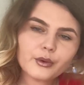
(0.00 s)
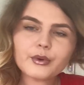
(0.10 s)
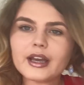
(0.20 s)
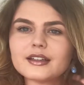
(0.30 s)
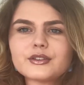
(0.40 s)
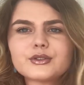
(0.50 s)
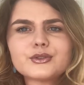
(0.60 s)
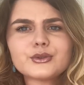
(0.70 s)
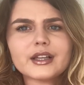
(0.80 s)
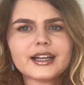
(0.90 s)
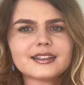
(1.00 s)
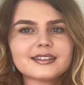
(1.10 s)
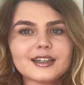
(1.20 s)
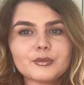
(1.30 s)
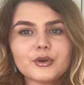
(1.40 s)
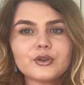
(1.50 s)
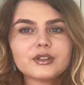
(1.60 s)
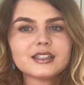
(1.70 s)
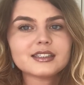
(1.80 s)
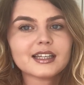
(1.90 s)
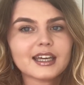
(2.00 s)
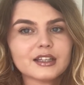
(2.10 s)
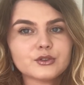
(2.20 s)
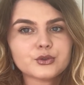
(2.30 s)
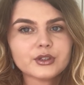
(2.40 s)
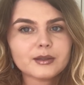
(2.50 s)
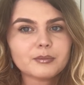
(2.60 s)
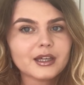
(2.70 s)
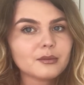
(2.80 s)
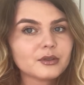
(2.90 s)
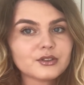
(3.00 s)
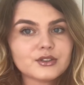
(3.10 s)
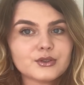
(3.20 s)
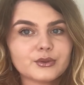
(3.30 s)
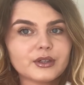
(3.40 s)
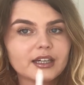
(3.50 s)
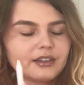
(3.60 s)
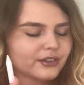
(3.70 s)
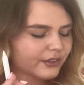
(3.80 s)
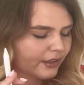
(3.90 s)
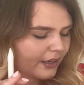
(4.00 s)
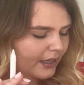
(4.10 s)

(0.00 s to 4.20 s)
We had to like tape all these A3 papers together,